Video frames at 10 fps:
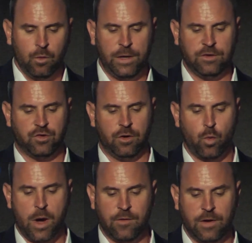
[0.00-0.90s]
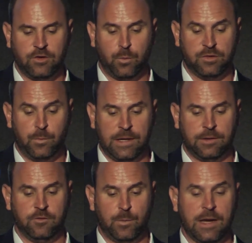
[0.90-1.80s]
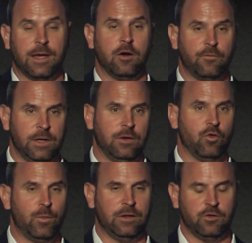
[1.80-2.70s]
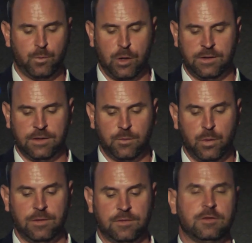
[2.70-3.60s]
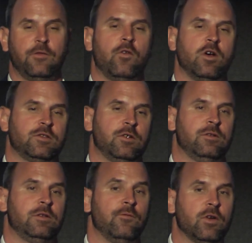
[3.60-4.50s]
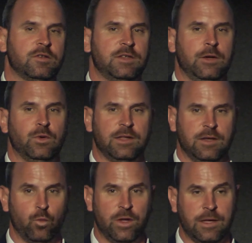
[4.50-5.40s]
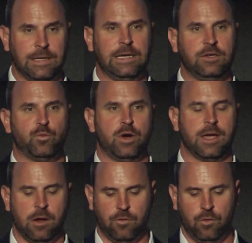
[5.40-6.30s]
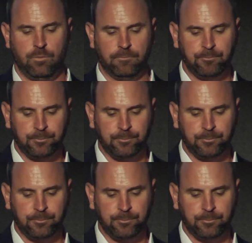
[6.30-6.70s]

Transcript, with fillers: We ensure a wide range of perspectives by carefully grouping those participants to foster diversity within, within each breakout group.